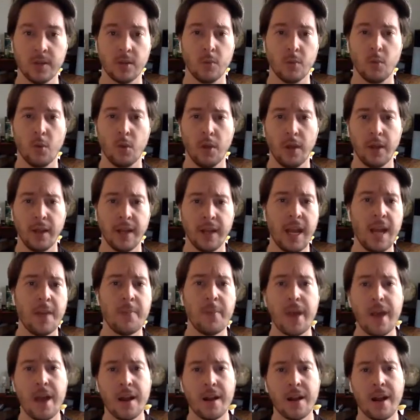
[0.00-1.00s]
They're more like, hey
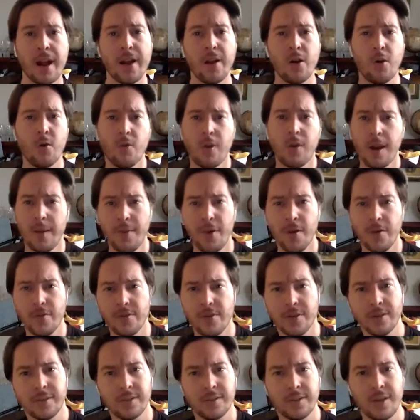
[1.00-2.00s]
man, I don't write about
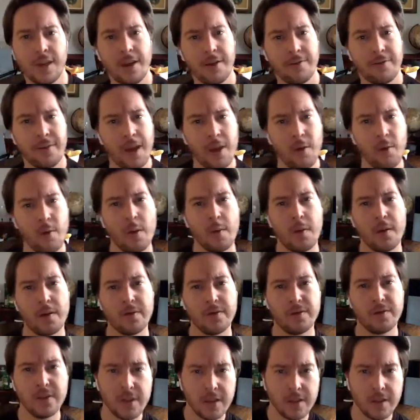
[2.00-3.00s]
this stuff. I wrote
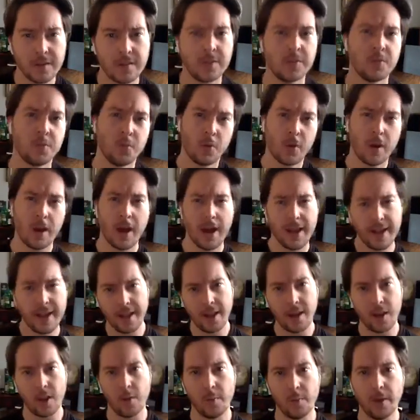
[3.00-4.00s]
about this. This is what I
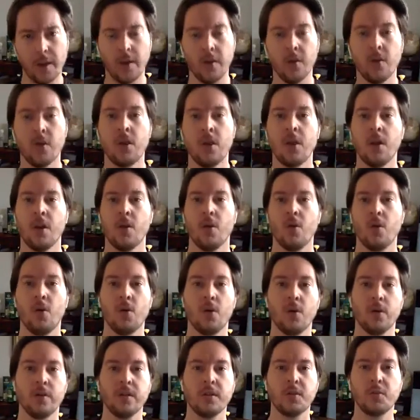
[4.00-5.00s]
care about,
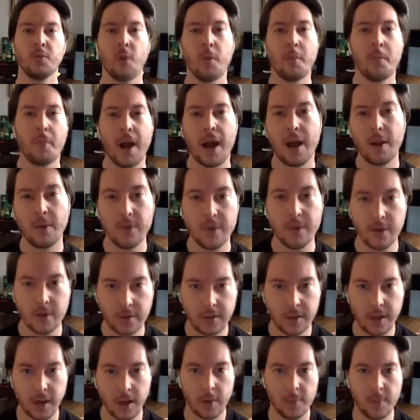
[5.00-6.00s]
or this is what my
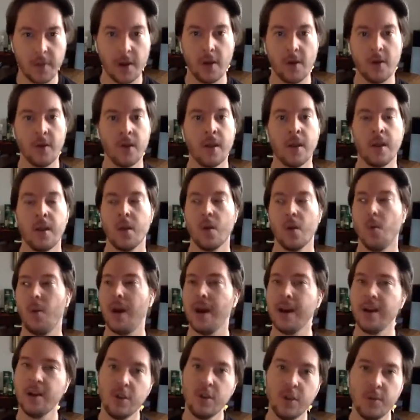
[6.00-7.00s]
readers care about.
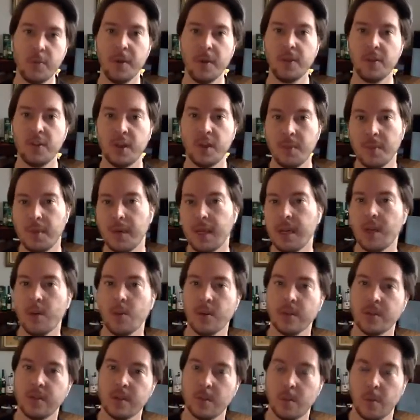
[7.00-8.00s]
Why are you pitching me
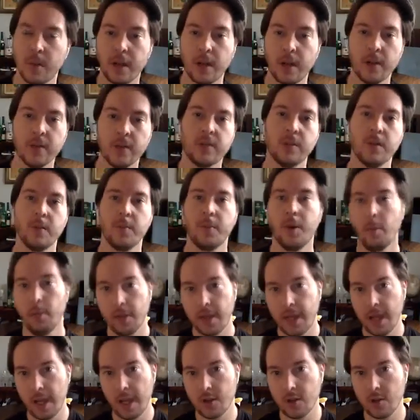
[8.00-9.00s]
when someone else in the
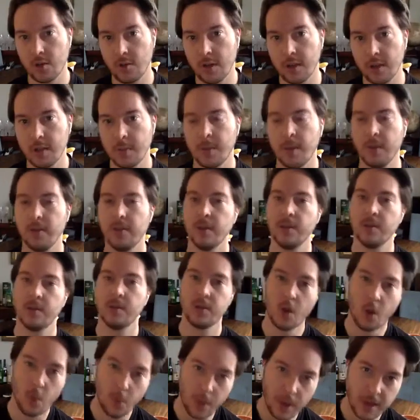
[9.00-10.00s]
publication writes about this?
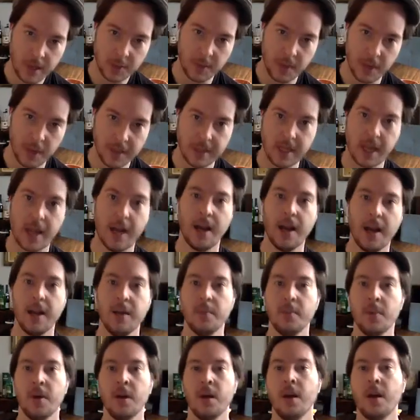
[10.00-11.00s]
Don't waste my
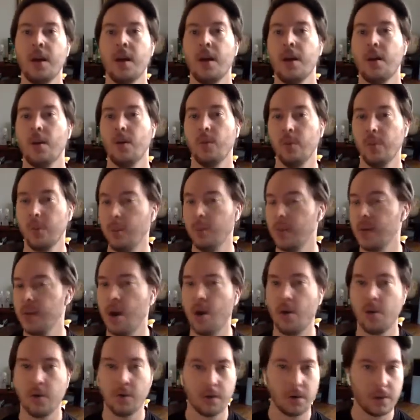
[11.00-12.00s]
time. We
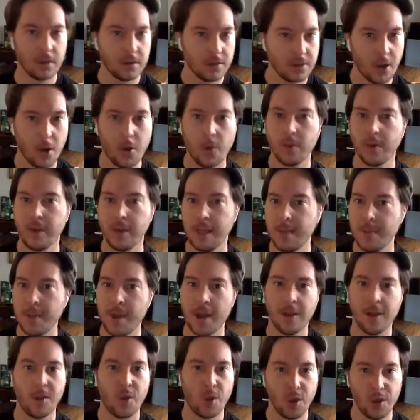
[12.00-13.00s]
don't
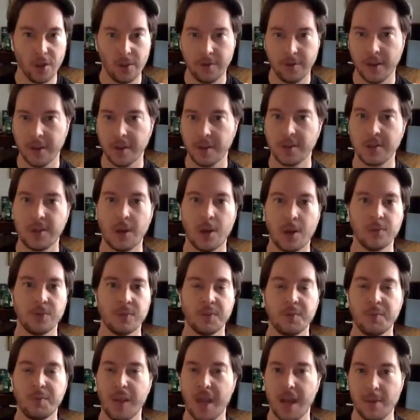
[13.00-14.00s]
email all of us. Don't
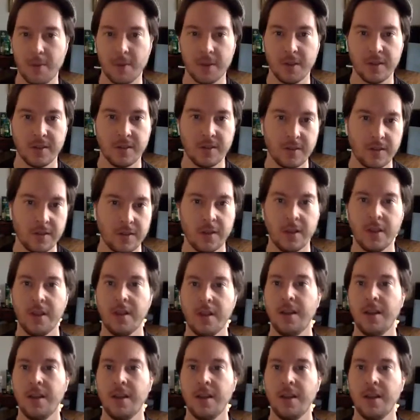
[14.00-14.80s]
spam us.